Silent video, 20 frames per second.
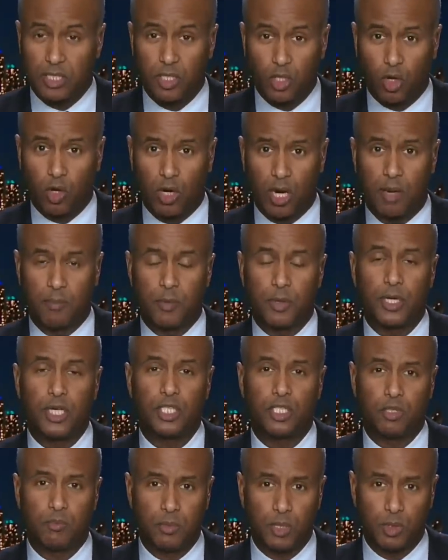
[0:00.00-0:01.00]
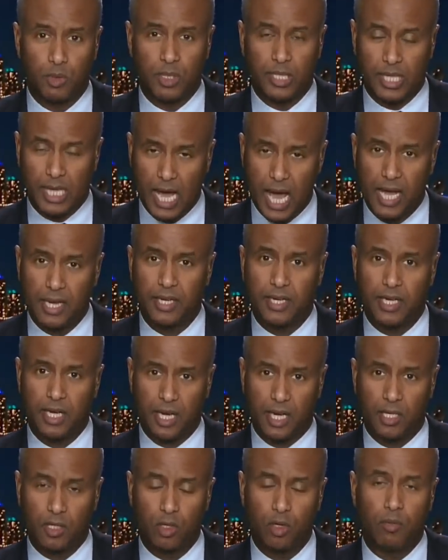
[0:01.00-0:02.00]
in collaboration between Canada
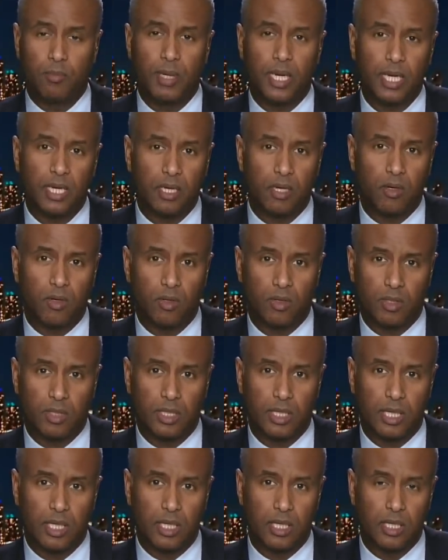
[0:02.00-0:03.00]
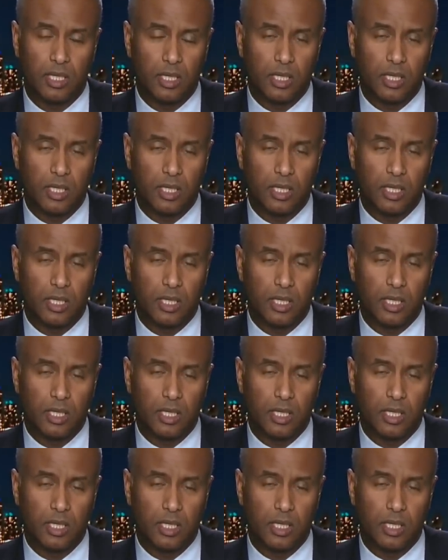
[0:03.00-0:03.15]
and Quebec on